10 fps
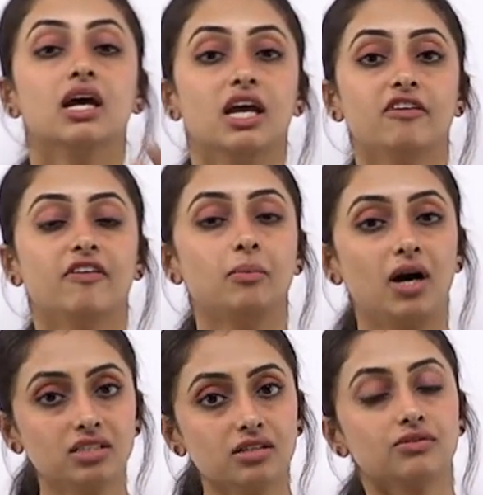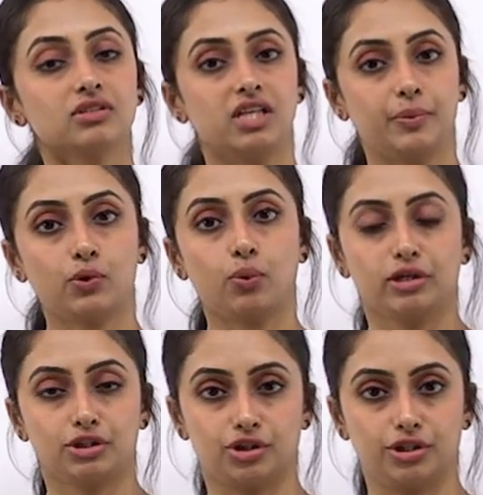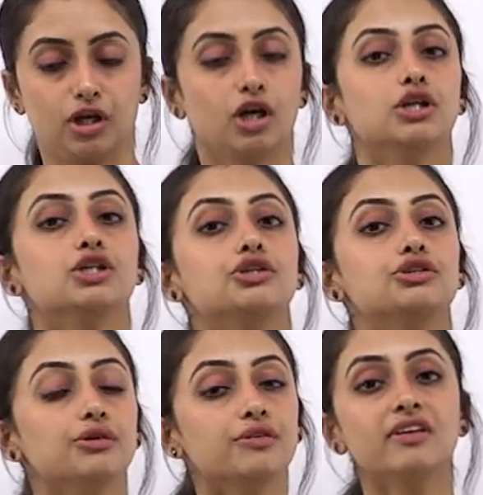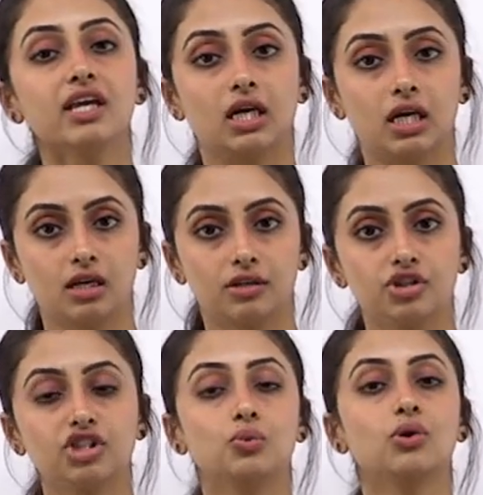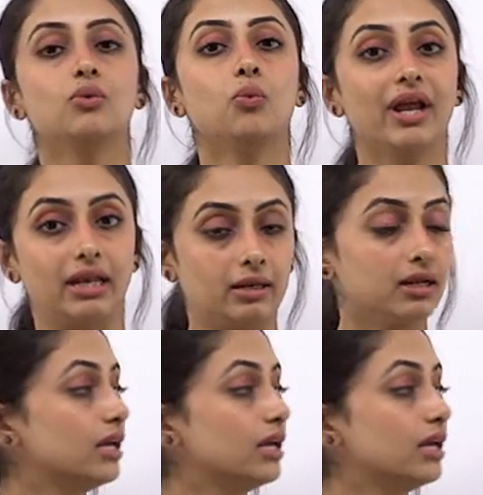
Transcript: if I'm asking you the same question, do you think she will win?